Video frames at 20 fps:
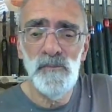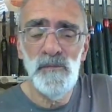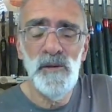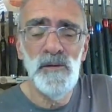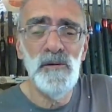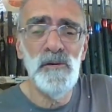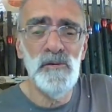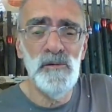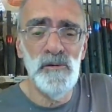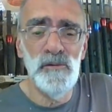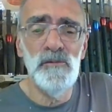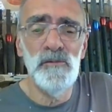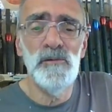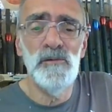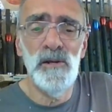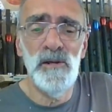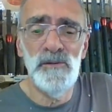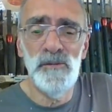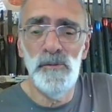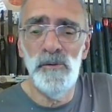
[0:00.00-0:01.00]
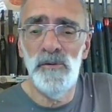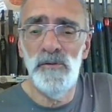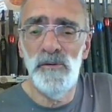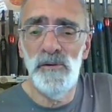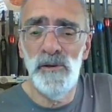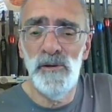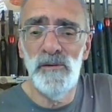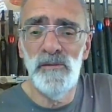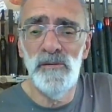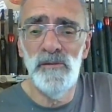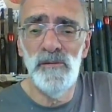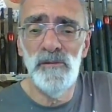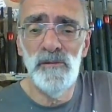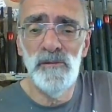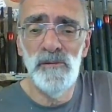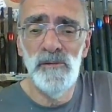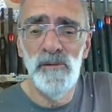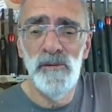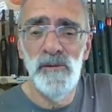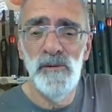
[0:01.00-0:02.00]
Oh, good. Glad to hear it, Ed.
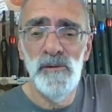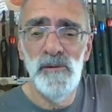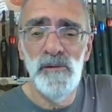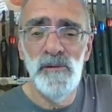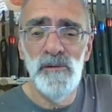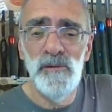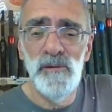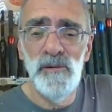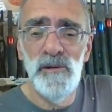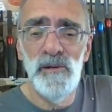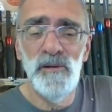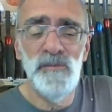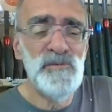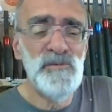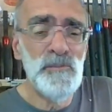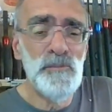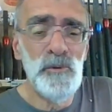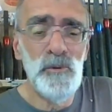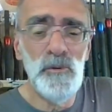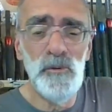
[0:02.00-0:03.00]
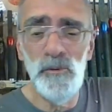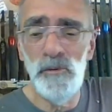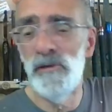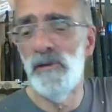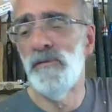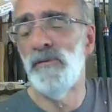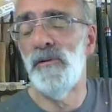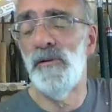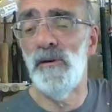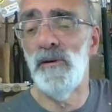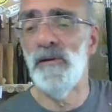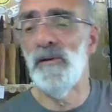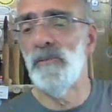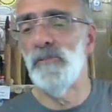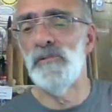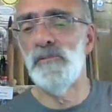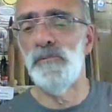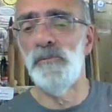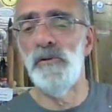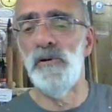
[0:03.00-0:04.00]
Loved your burl the other day, that
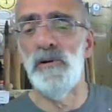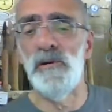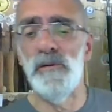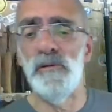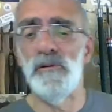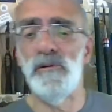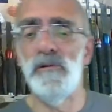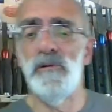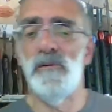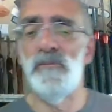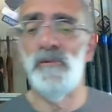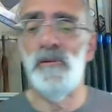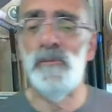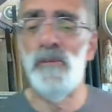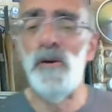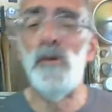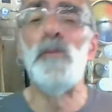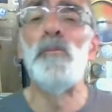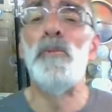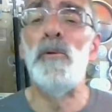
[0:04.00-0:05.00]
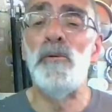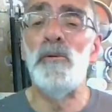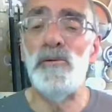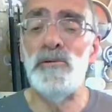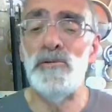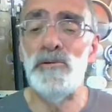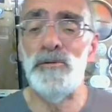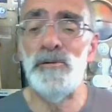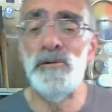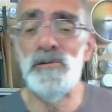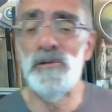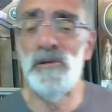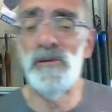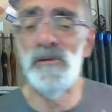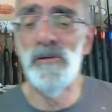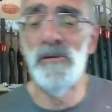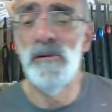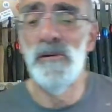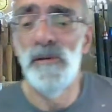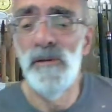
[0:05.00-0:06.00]
was brilliant. Lovely metal burr, should I
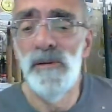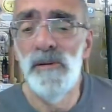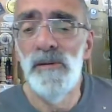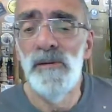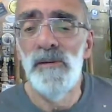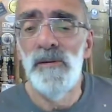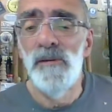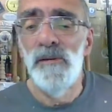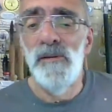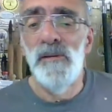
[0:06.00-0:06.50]
say.